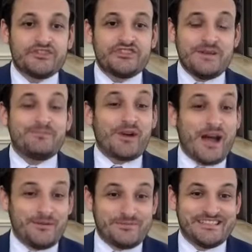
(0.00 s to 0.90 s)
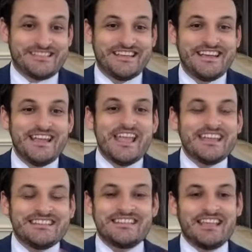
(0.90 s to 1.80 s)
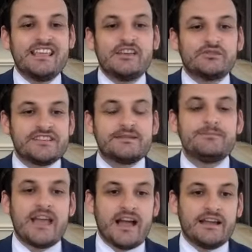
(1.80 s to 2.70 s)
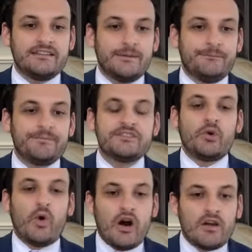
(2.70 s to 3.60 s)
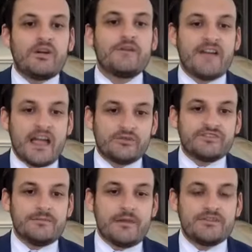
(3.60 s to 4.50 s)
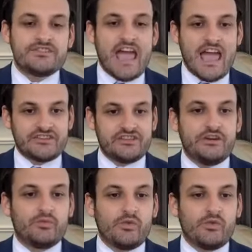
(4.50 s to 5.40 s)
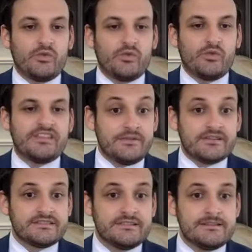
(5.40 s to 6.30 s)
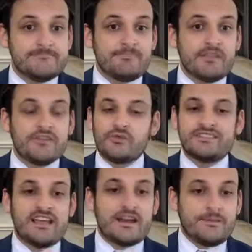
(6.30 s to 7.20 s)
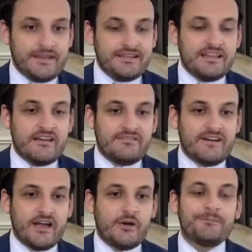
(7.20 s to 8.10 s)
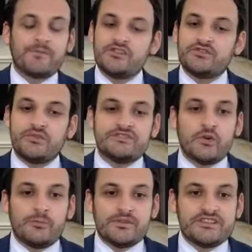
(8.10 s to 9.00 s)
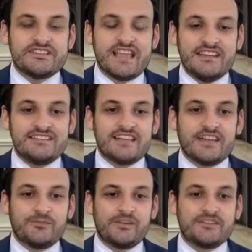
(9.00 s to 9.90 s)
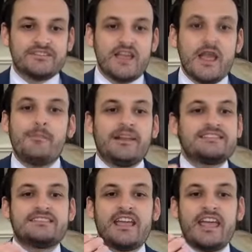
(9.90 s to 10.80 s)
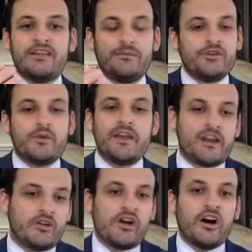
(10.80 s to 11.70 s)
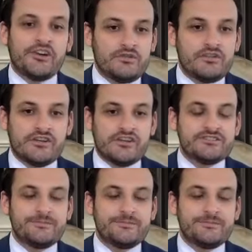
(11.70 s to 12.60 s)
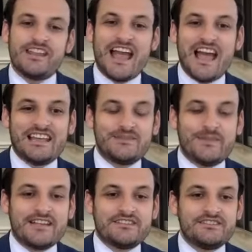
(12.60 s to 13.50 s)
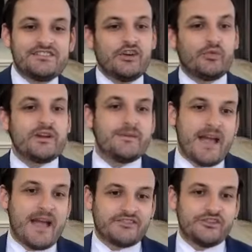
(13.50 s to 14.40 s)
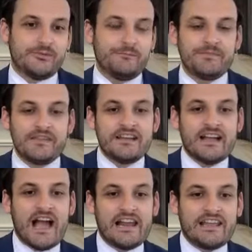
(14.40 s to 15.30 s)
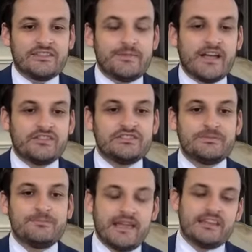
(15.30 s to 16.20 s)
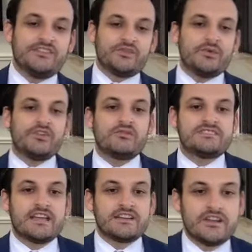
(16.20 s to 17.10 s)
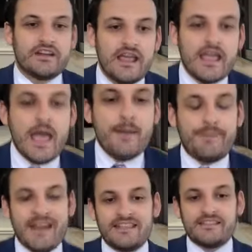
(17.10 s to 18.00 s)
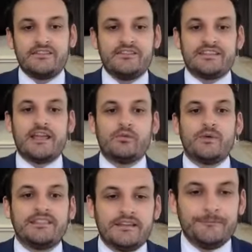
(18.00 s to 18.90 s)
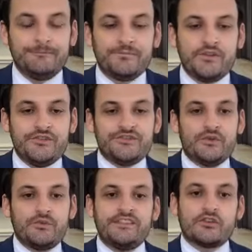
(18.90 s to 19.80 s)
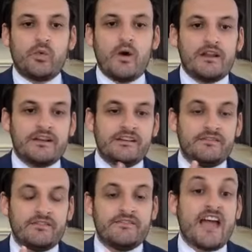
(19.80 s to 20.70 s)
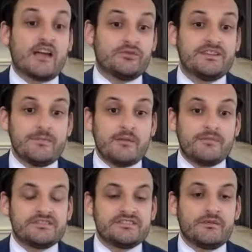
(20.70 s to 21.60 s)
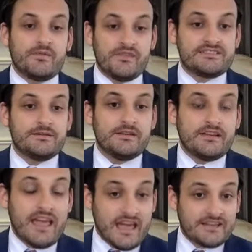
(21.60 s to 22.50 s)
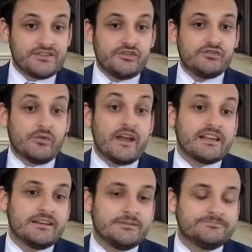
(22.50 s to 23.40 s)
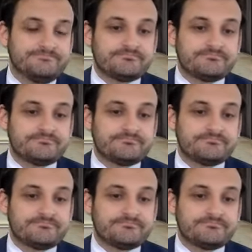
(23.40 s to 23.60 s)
There's cheaper options. It's the ecosystem behind it. So all of our faculty members actually wrote the iBooks. So it's not a PDF file. Our students don't purchase any textbooks. But let's say you and I are audio learners. You can highlight the passage, it'll read it back to you. Highlight the passage, make it into a note section. But at the end of the day, Wendy, you still need the quality of faculty members for this to execute correctly.